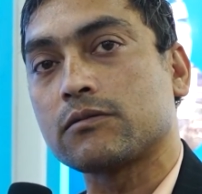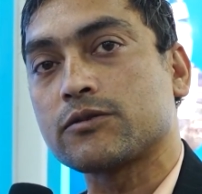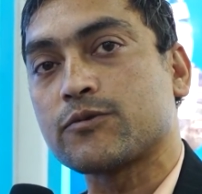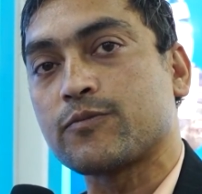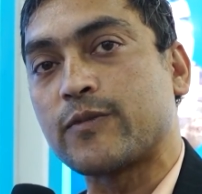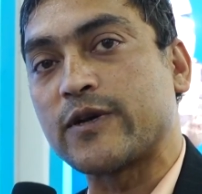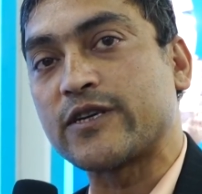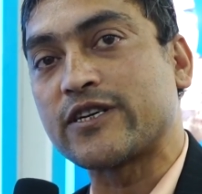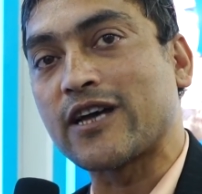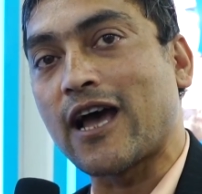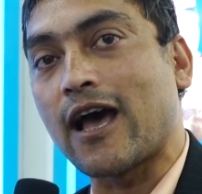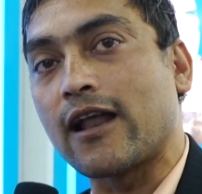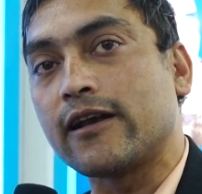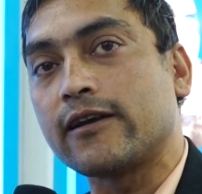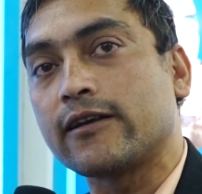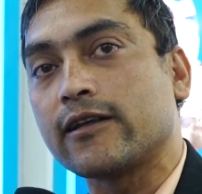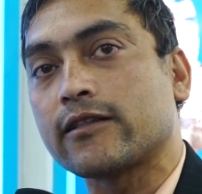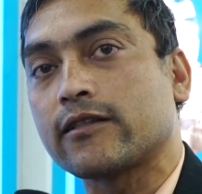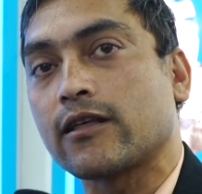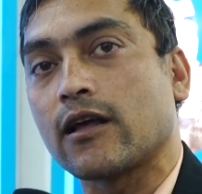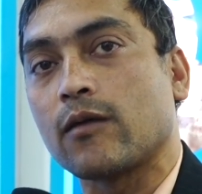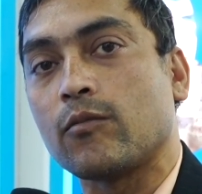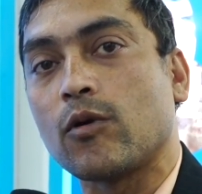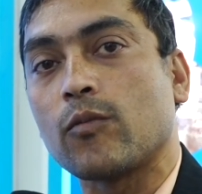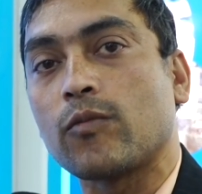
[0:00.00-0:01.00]

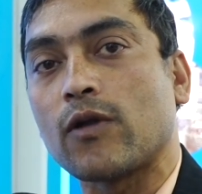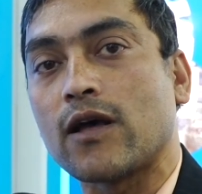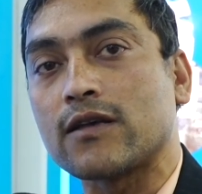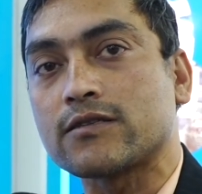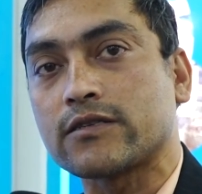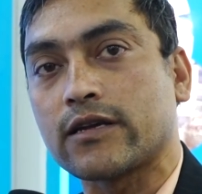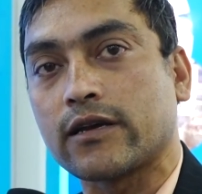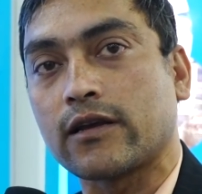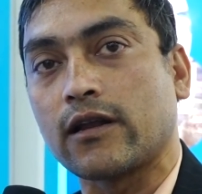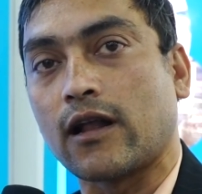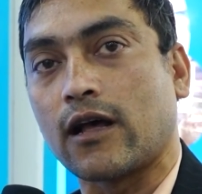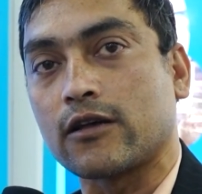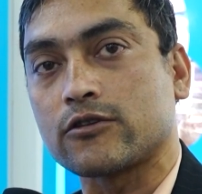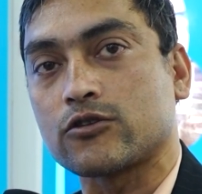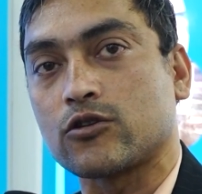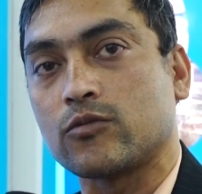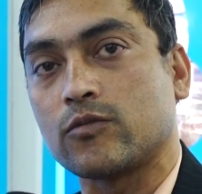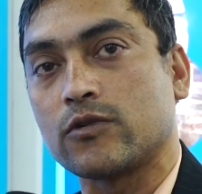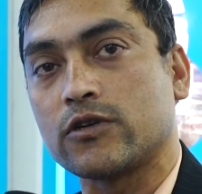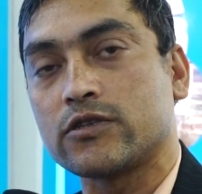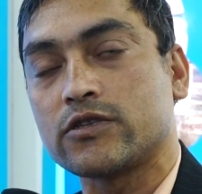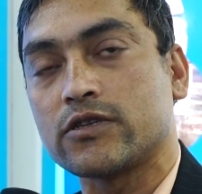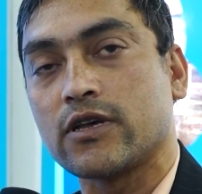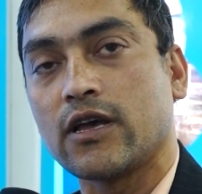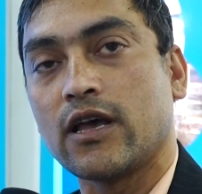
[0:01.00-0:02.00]
specialty thermoplastic
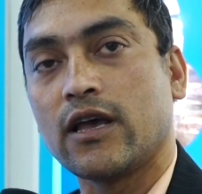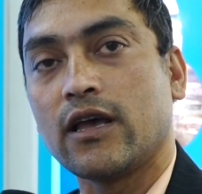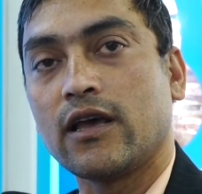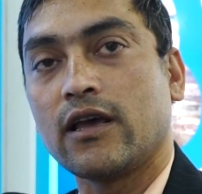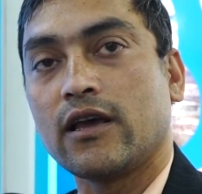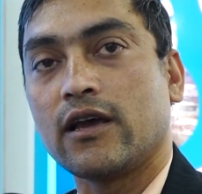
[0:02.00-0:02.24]
elastomers.